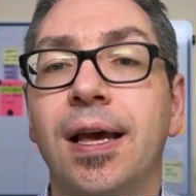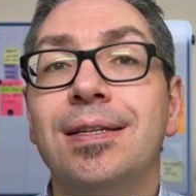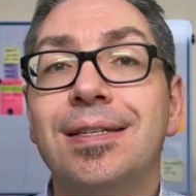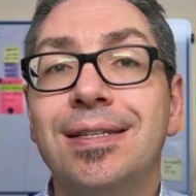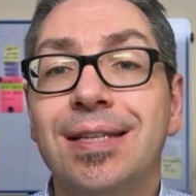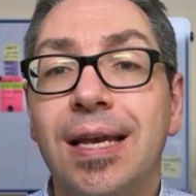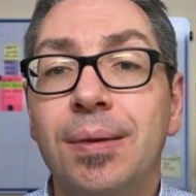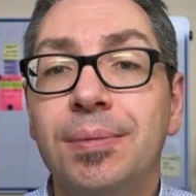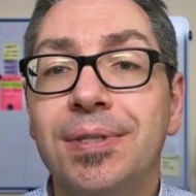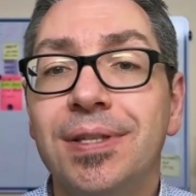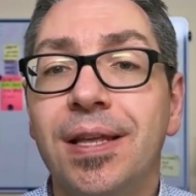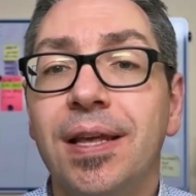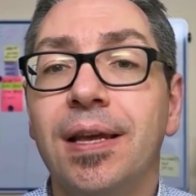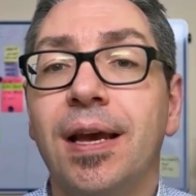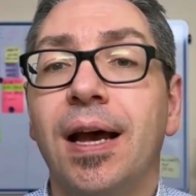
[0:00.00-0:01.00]
Same
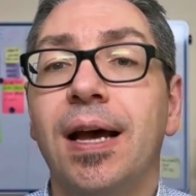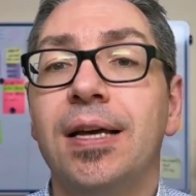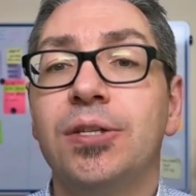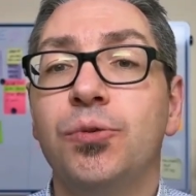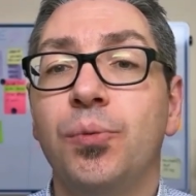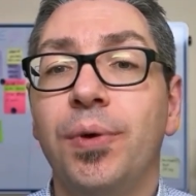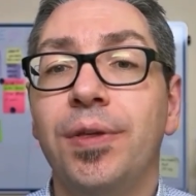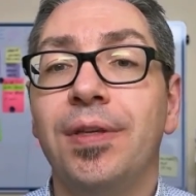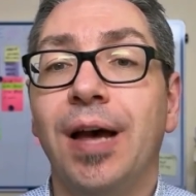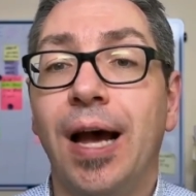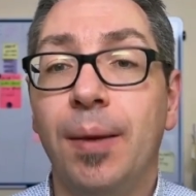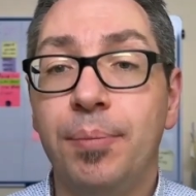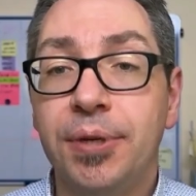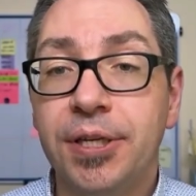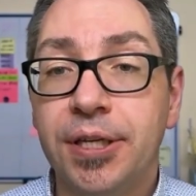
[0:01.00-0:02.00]
thing as with
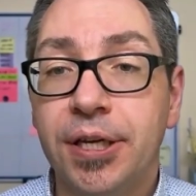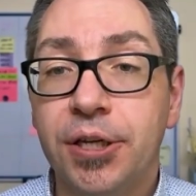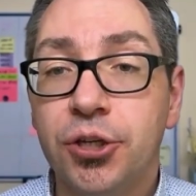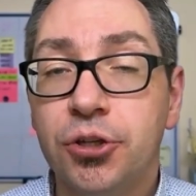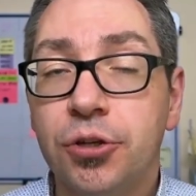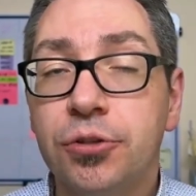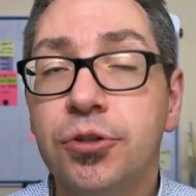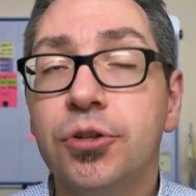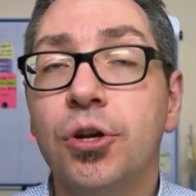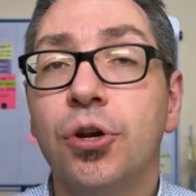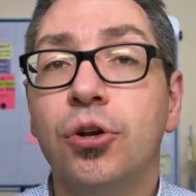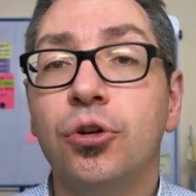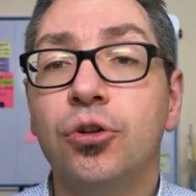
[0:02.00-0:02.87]
applications,